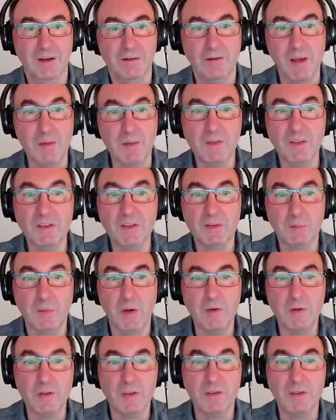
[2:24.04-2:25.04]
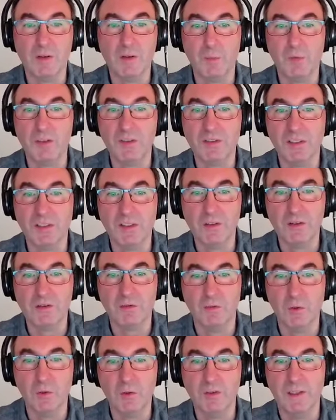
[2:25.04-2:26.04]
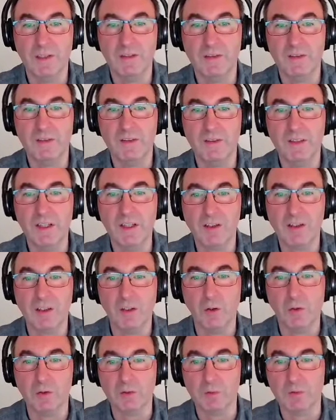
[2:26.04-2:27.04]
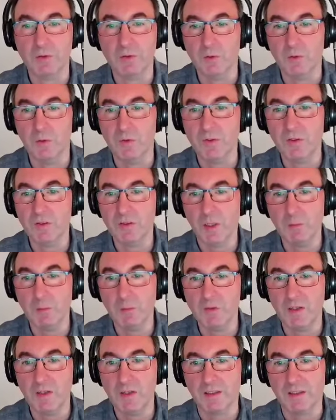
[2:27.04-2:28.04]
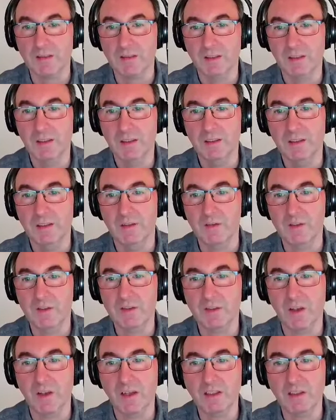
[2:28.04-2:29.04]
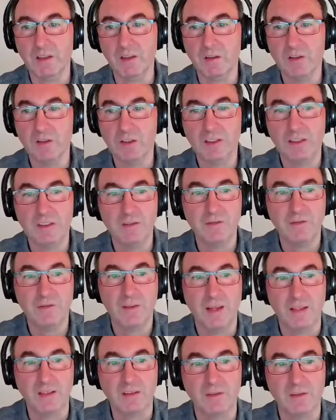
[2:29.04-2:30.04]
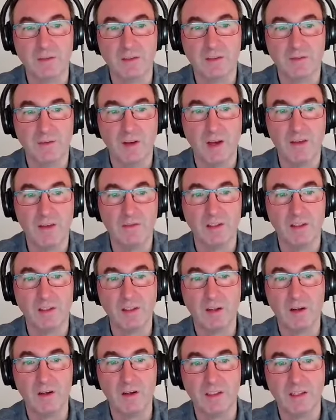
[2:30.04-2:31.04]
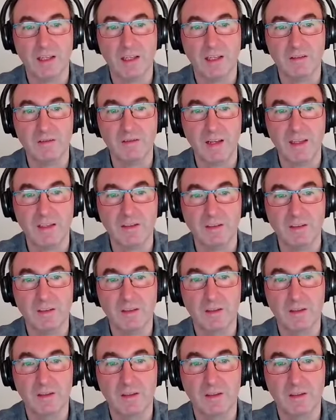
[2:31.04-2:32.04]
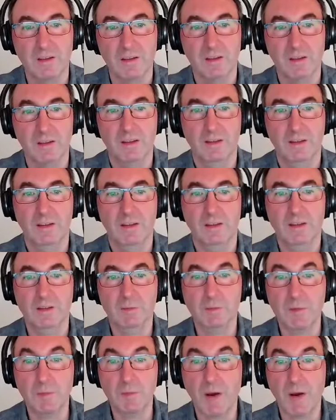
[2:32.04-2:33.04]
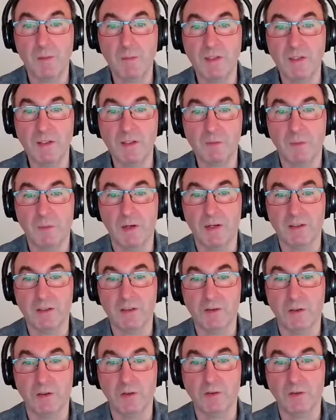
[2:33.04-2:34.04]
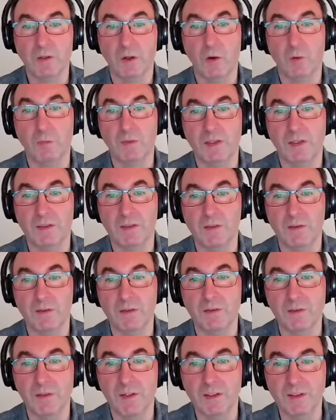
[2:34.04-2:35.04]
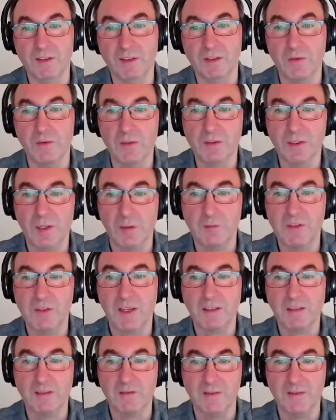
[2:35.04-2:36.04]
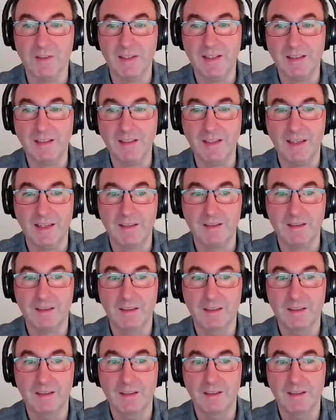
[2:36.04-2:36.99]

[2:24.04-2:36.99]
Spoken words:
Raymond has spoken at the prestigious Royal London Teaching Hospital on the subject of the psychological effects of surviving a cardiac arrest, and has been published by Johns Hopkins University on the subject of near death